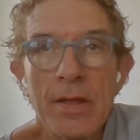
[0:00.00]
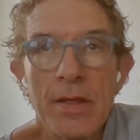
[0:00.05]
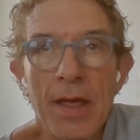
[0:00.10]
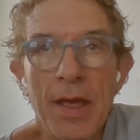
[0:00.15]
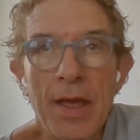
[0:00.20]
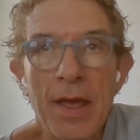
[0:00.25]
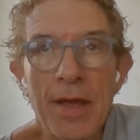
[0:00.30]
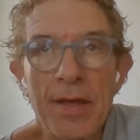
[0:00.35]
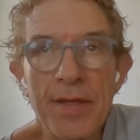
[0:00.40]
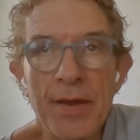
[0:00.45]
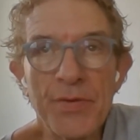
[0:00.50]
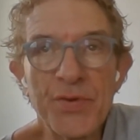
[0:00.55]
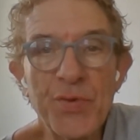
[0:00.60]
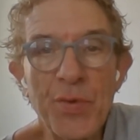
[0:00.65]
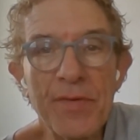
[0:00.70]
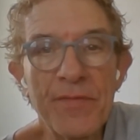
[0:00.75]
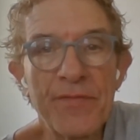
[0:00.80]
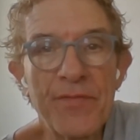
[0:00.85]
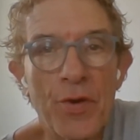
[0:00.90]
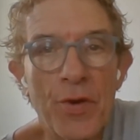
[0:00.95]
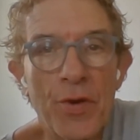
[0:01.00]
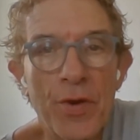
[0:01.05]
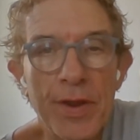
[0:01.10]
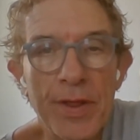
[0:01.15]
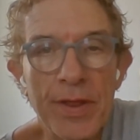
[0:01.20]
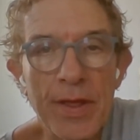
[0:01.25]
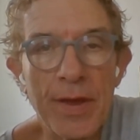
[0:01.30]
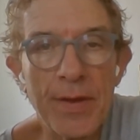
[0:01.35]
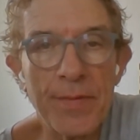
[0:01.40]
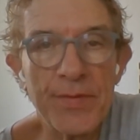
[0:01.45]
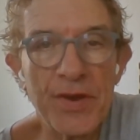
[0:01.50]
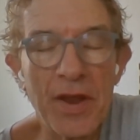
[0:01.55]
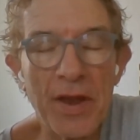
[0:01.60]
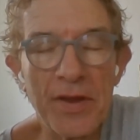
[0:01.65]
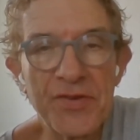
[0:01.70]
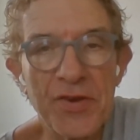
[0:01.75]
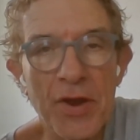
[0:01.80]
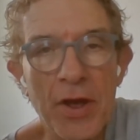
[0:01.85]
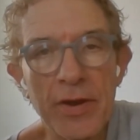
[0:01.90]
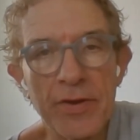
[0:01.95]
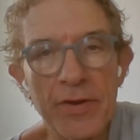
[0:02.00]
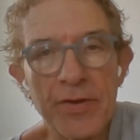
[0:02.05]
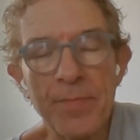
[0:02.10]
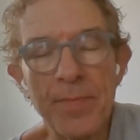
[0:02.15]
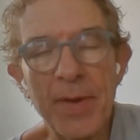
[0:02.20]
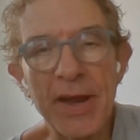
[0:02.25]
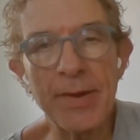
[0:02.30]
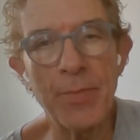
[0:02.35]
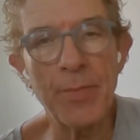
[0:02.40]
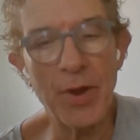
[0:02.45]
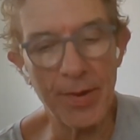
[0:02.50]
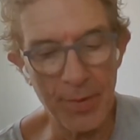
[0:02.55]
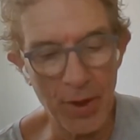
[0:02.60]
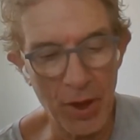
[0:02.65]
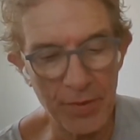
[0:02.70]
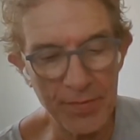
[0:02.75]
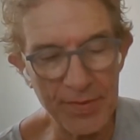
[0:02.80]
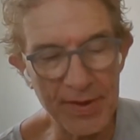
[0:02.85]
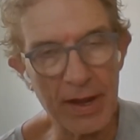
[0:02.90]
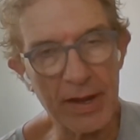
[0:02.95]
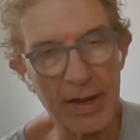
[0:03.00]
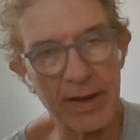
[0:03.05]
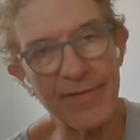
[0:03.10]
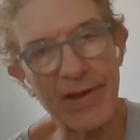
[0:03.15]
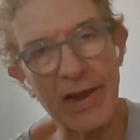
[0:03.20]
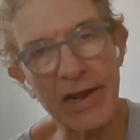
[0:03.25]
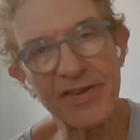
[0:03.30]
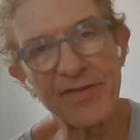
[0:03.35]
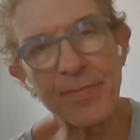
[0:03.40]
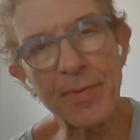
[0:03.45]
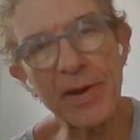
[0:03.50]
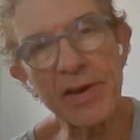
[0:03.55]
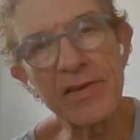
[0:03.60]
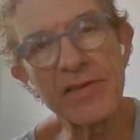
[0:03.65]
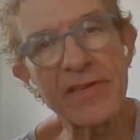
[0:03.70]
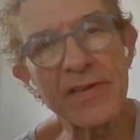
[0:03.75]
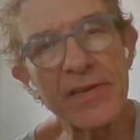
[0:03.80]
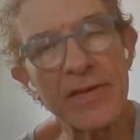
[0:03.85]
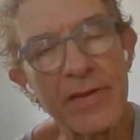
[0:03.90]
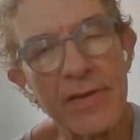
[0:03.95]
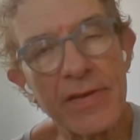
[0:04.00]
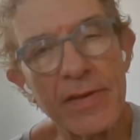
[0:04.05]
was written for a childhood mate of mine in my hometown of Alice Springs.